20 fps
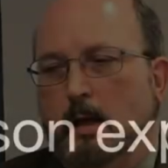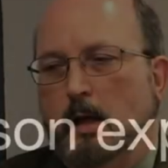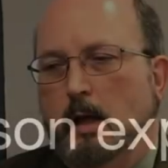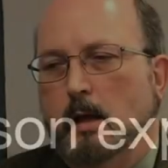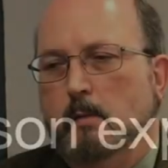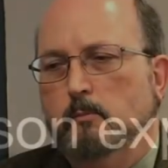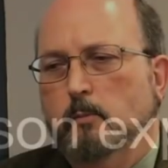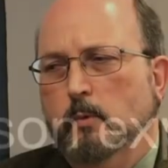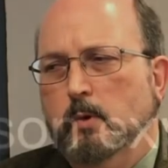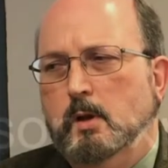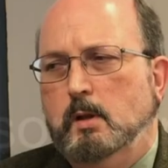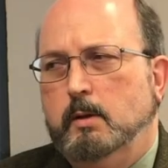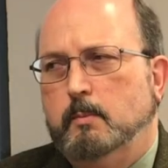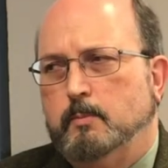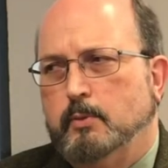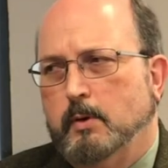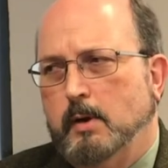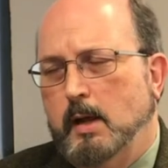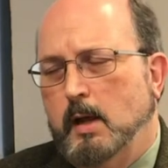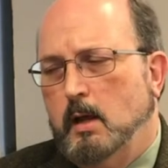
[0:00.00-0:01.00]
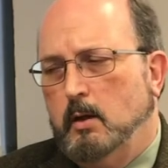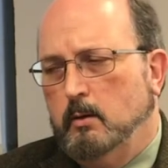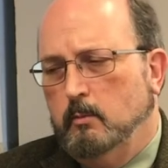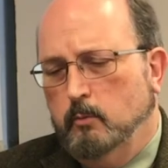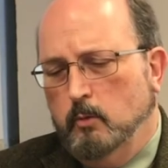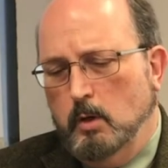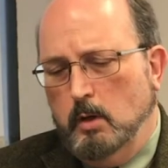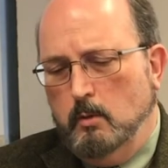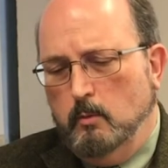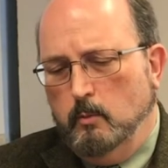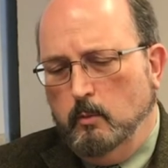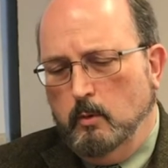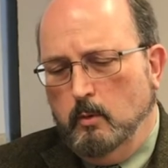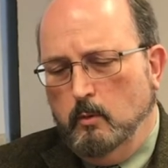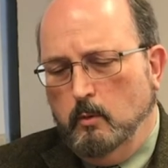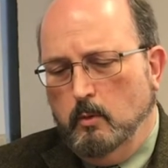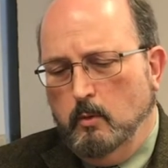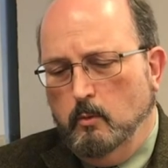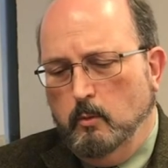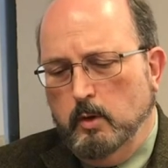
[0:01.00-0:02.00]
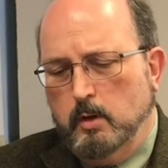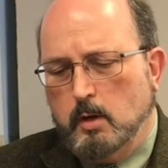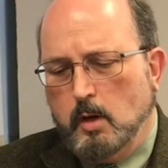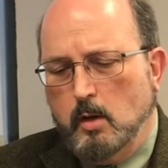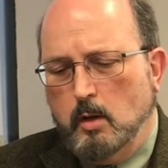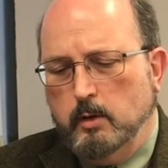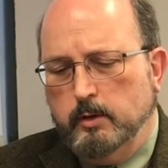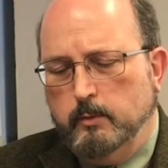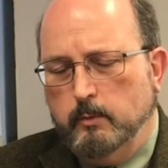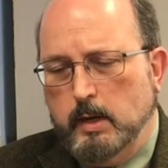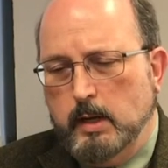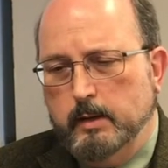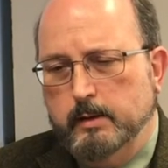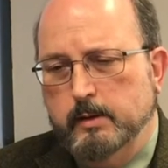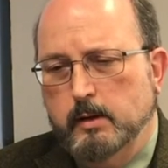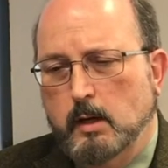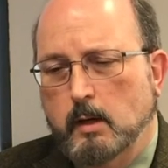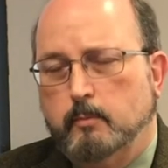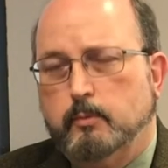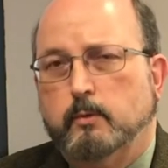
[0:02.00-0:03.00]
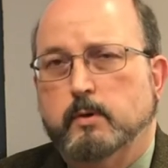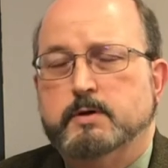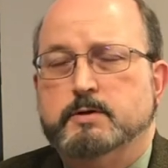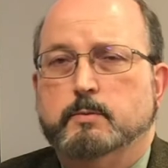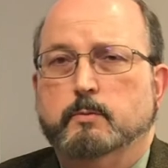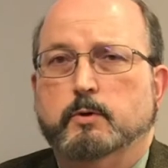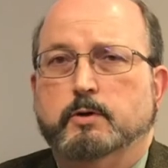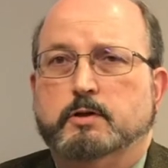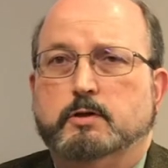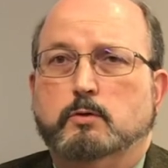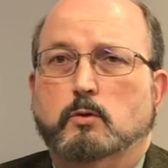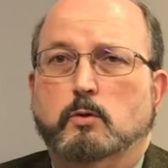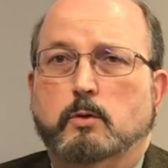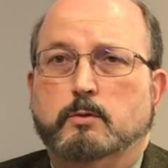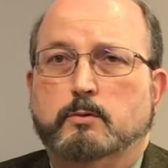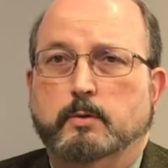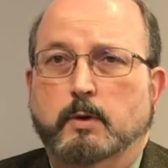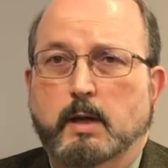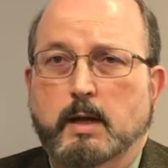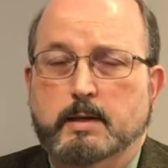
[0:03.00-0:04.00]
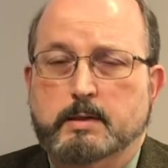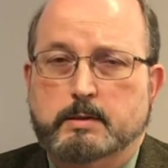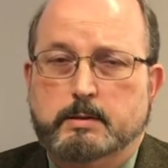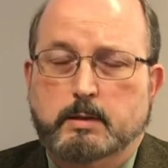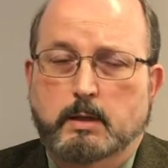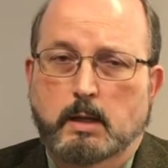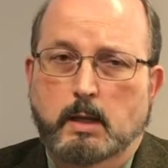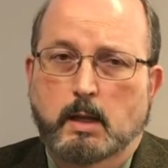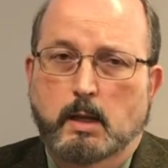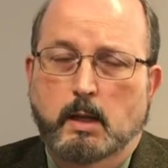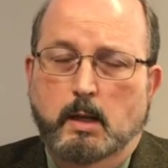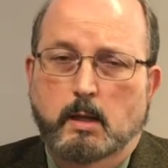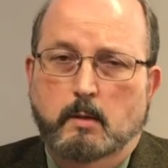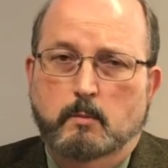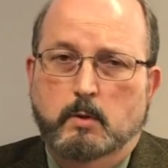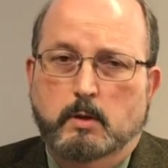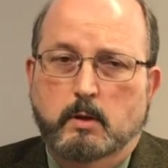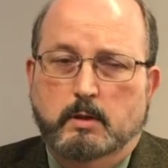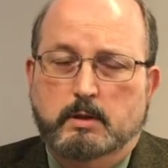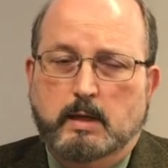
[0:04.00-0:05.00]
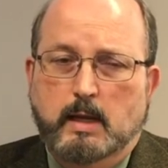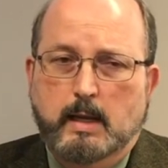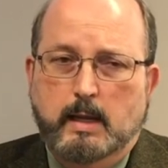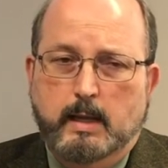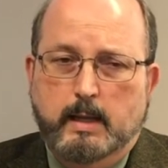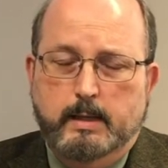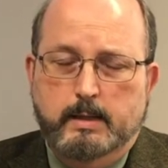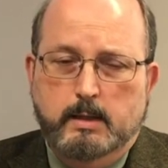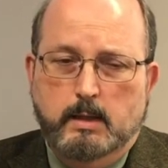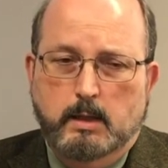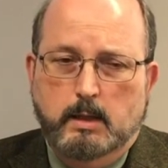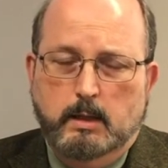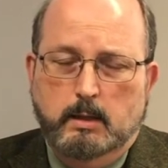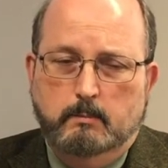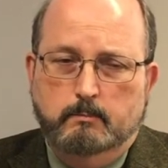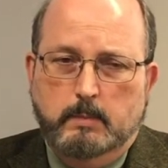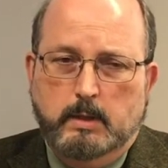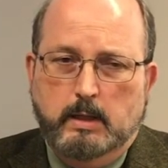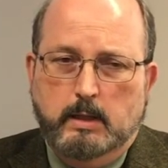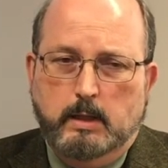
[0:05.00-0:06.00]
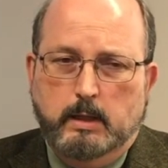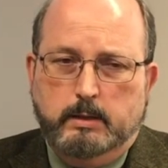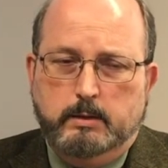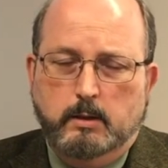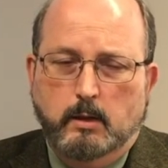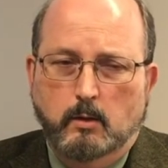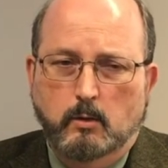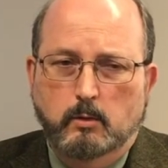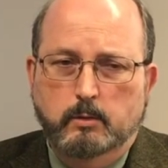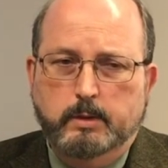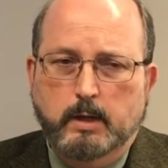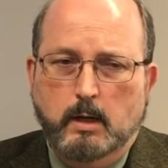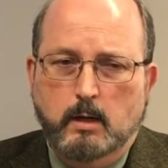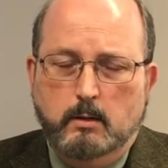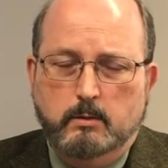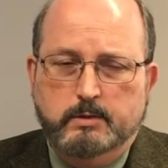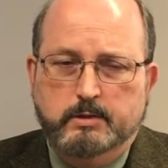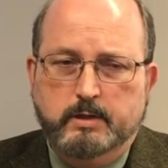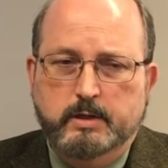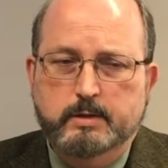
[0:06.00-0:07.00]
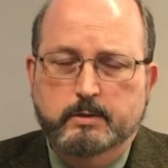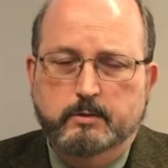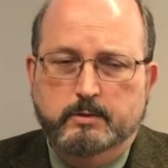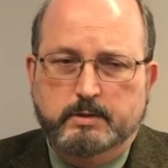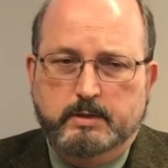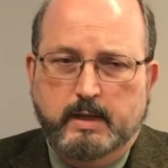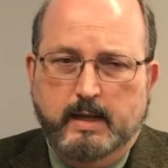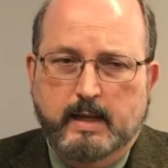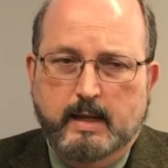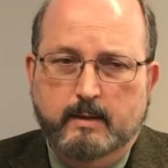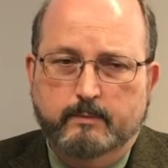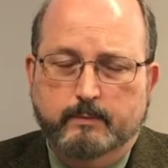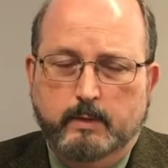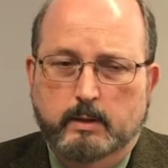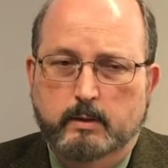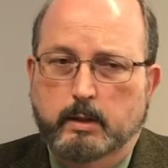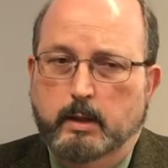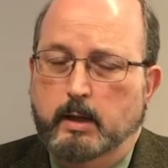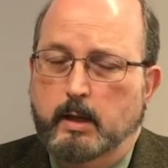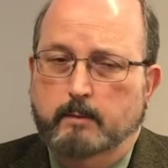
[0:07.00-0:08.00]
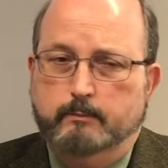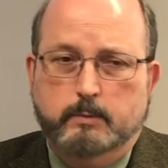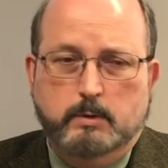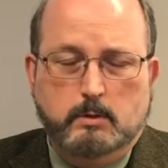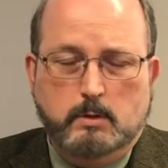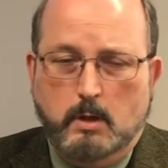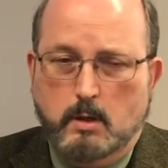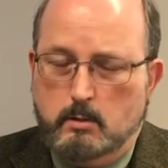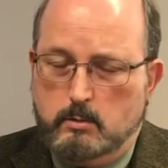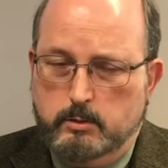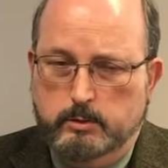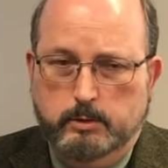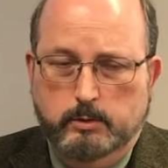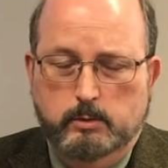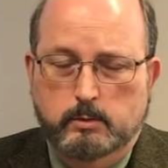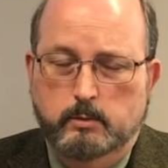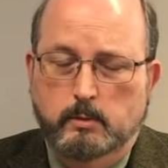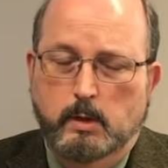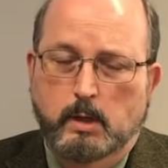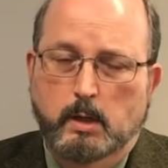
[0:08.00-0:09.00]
I'm really proud of what we're calling around here Operation Restore Trust, because I told our senior staff, and then I've talked to